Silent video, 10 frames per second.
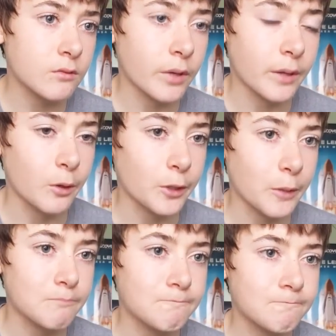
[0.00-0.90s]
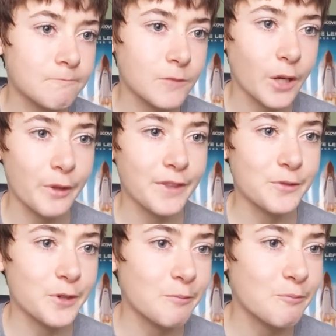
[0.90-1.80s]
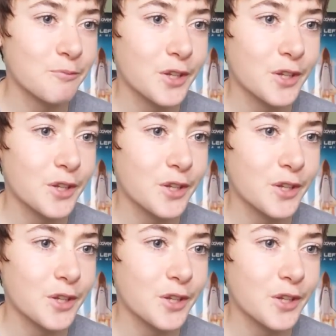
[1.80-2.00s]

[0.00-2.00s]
wait, hold on. I read this wrong.